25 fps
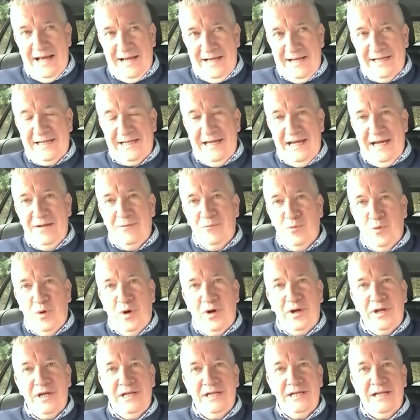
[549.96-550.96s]
again,
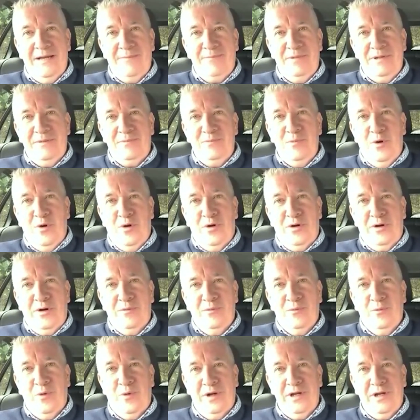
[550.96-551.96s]
worrying that bit more,
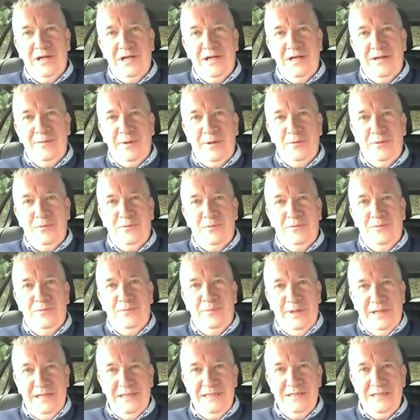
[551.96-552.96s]
worrying about
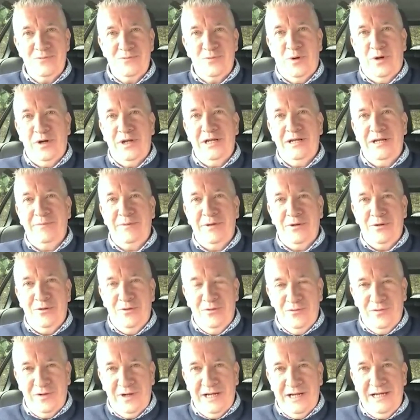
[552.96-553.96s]
bills, worrying about
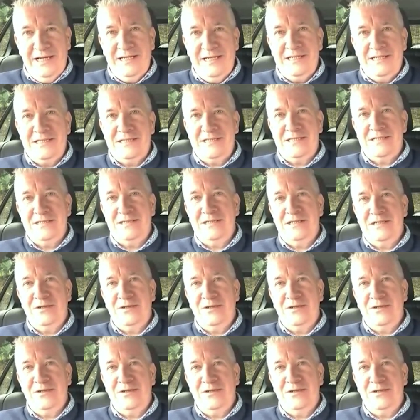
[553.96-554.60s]
overheads,